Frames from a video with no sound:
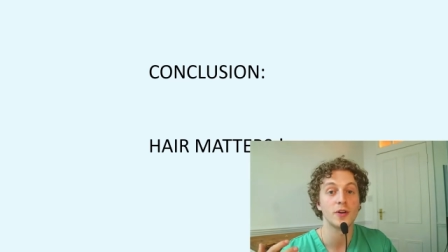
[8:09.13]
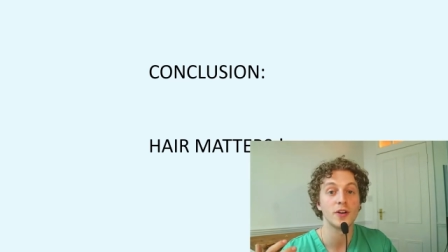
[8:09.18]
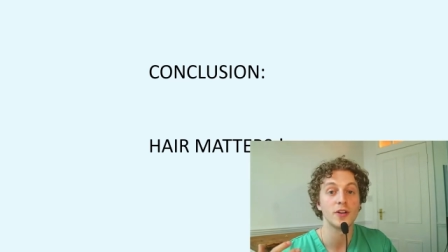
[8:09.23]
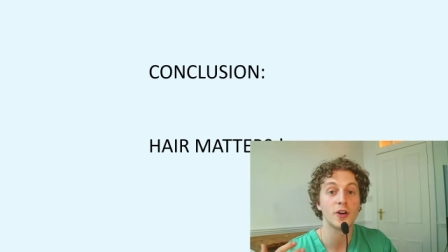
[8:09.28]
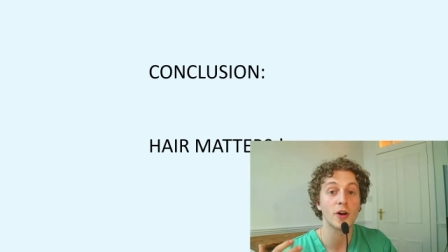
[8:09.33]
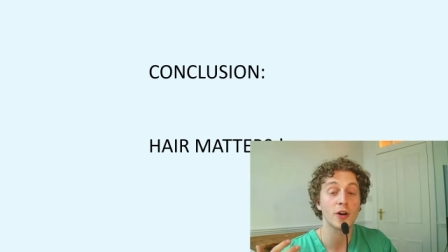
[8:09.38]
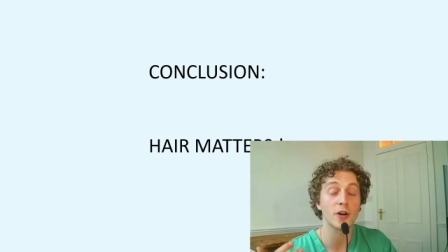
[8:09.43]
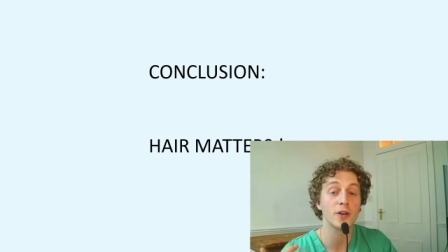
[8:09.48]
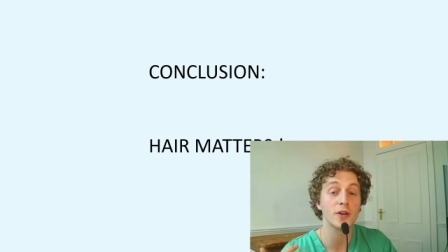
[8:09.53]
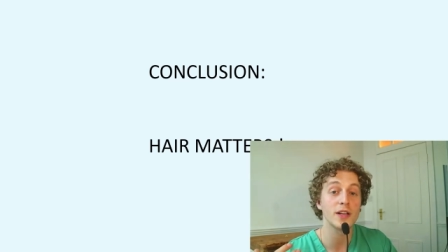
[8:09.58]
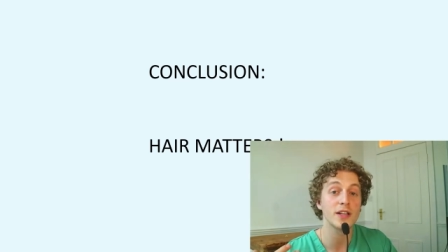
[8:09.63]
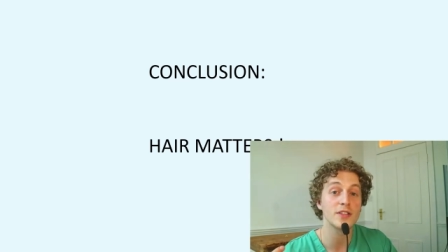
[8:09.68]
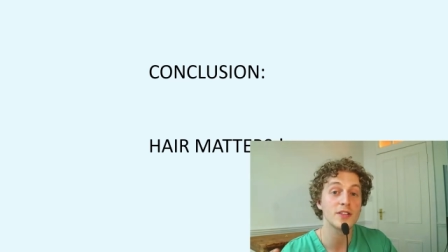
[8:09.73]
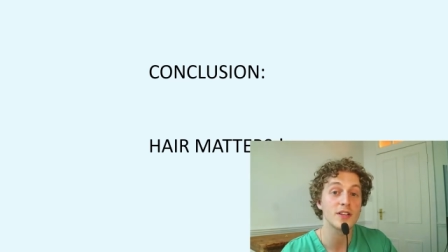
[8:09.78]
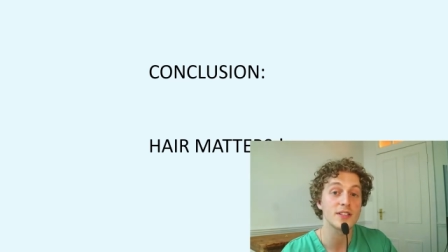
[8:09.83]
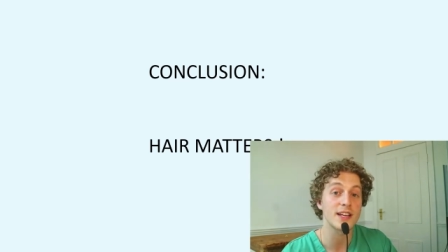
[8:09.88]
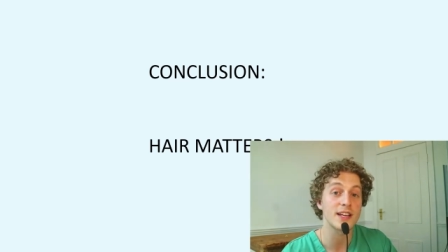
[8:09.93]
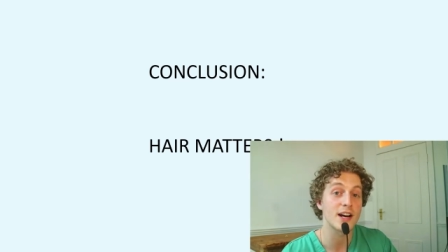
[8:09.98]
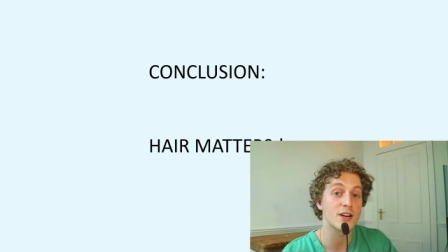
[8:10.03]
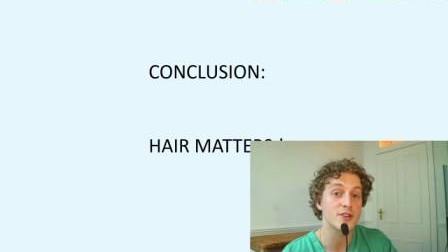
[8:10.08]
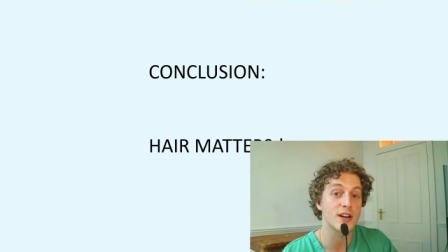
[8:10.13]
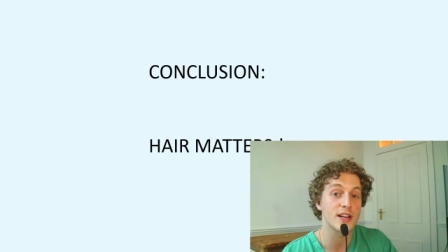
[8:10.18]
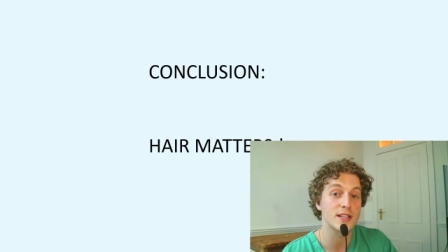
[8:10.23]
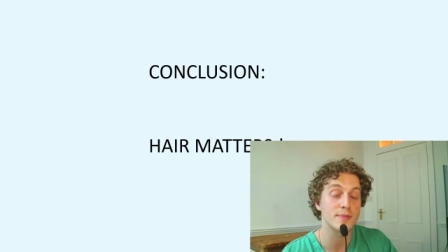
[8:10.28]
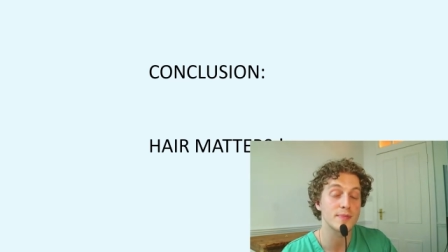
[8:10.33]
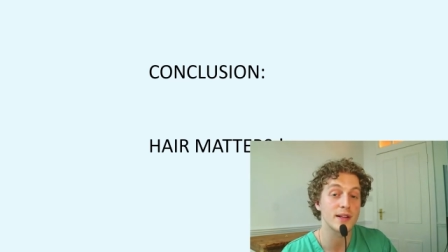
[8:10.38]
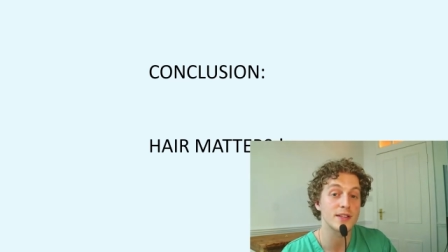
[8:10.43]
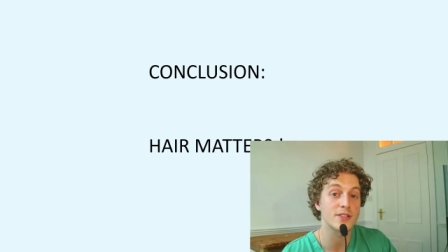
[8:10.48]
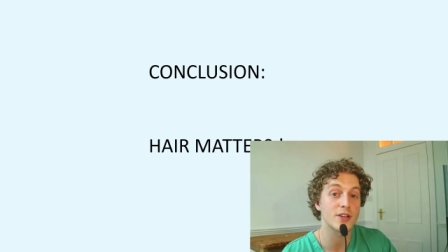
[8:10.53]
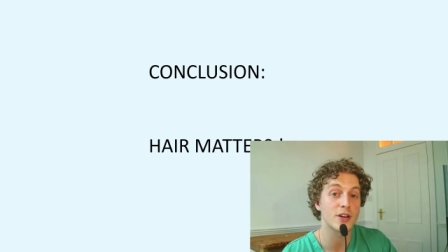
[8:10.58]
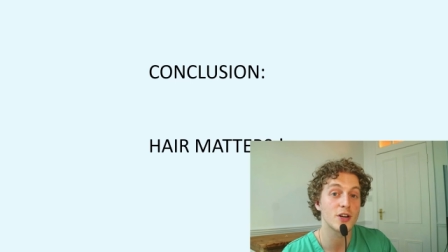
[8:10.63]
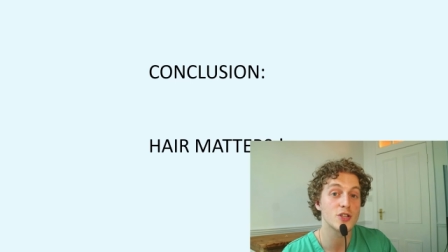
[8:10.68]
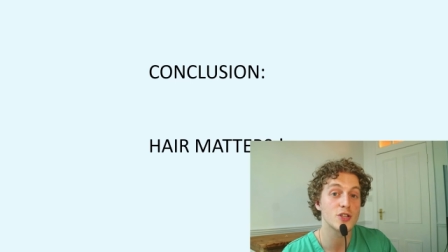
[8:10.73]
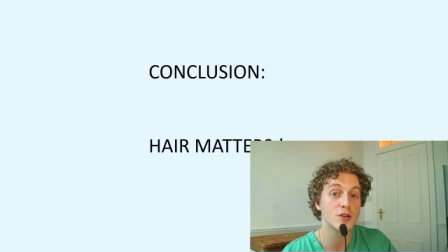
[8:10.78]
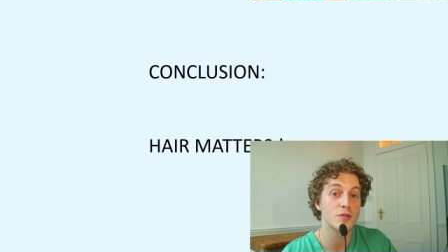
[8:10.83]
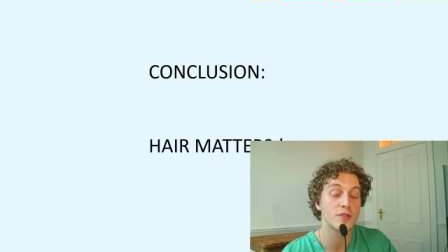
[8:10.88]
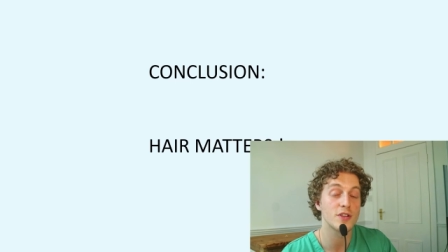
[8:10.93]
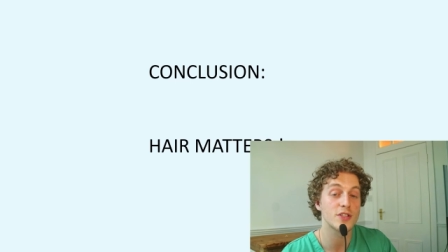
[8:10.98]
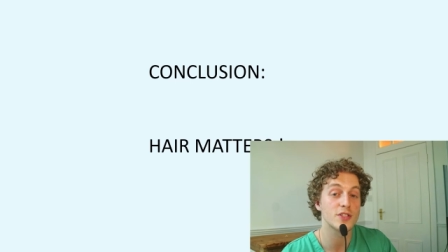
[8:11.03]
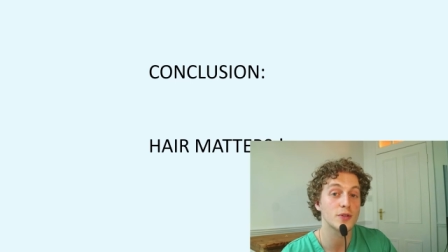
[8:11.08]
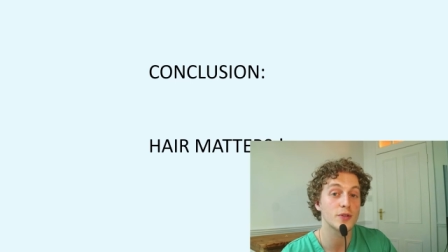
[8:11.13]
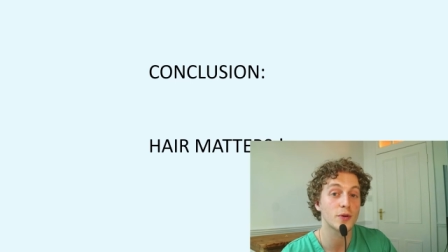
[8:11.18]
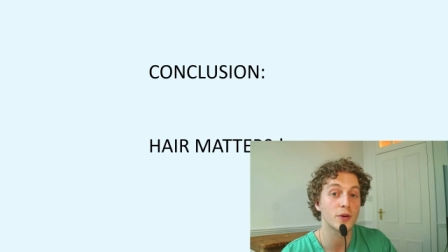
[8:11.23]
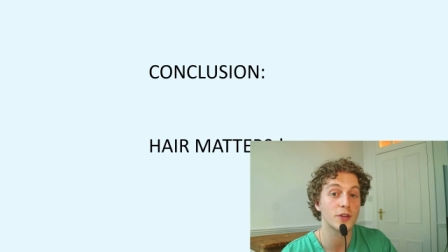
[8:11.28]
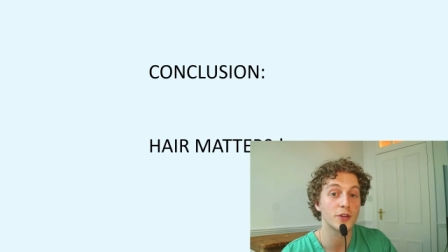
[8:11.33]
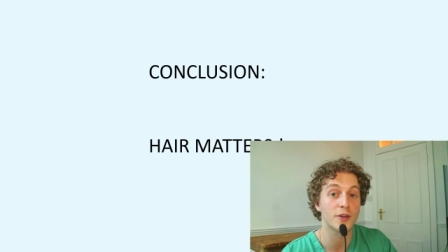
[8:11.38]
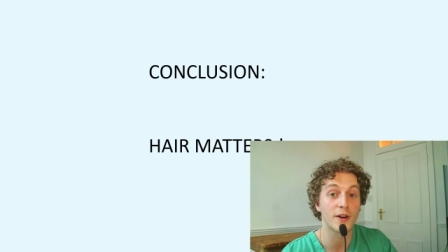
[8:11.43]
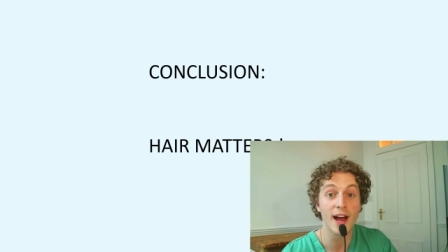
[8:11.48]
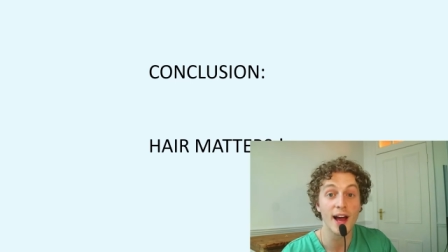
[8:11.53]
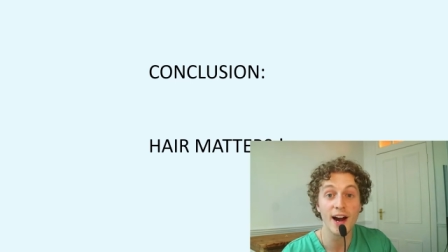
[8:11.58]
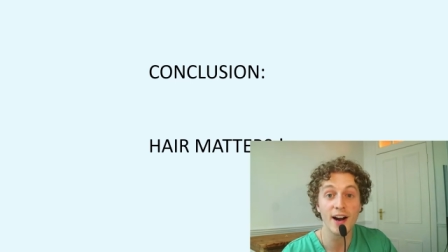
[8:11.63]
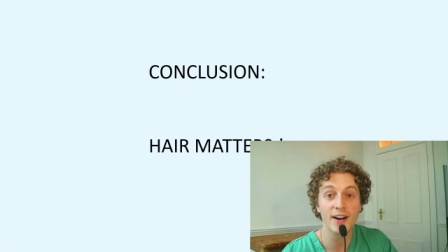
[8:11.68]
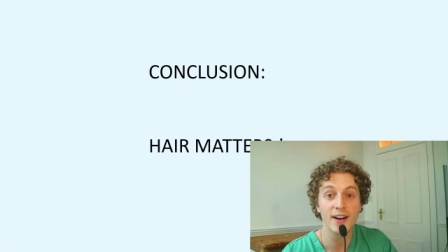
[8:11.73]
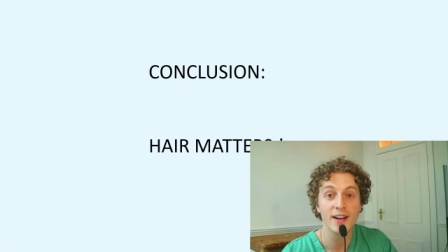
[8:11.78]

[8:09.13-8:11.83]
Not only does hair transplant surgery restore your hair,